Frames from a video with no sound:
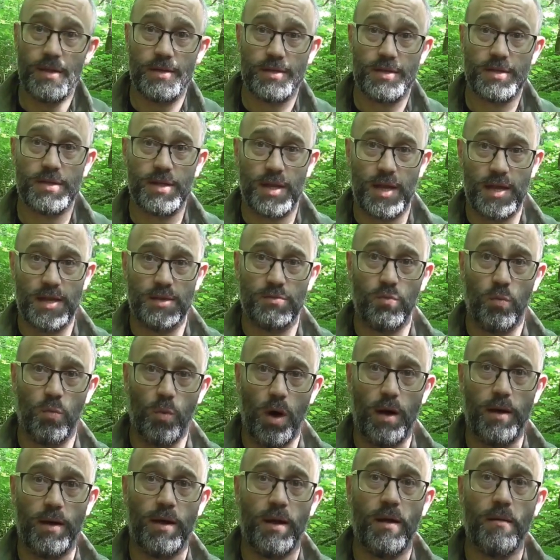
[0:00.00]
this is
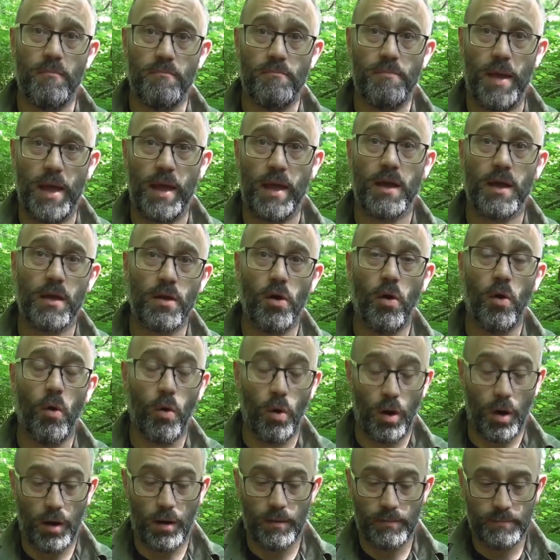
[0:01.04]
one big
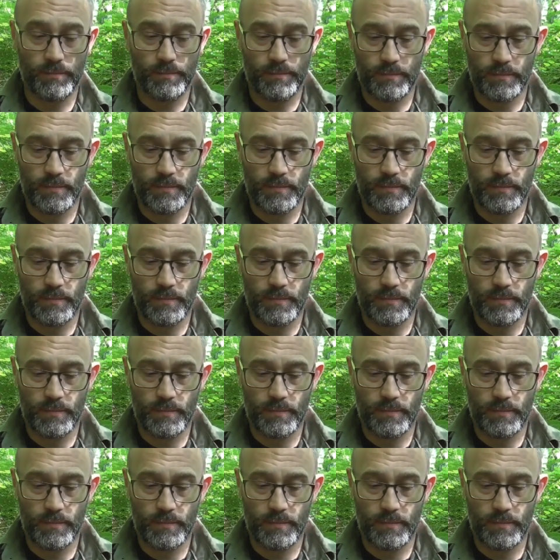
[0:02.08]
coal.